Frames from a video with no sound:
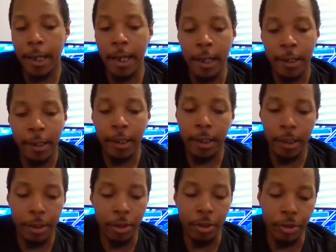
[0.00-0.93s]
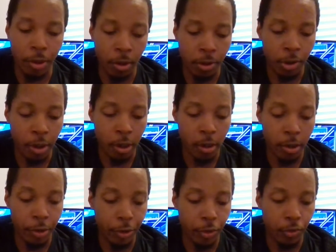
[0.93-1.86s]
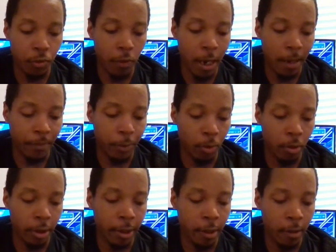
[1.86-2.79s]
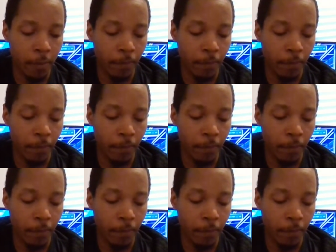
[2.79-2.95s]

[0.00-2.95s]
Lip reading: And it can get the assault charge dropped on,